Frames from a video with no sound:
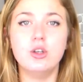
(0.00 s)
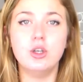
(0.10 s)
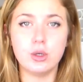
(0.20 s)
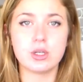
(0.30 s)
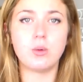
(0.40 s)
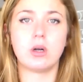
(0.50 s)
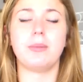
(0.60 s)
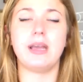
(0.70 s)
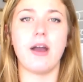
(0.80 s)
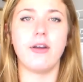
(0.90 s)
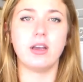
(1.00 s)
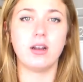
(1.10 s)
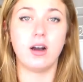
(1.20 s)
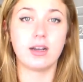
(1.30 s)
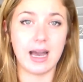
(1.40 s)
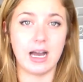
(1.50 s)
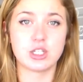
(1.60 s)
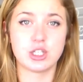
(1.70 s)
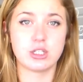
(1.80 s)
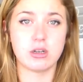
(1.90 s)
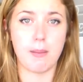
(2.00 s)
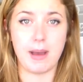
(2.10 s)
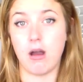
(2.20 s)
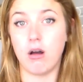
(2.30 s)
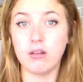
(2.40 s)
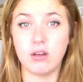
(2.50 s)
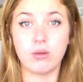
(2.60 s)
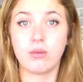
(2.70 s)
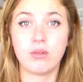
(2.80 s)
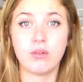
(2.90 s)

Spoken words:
You don't want to be carrying a lot of cash about on you.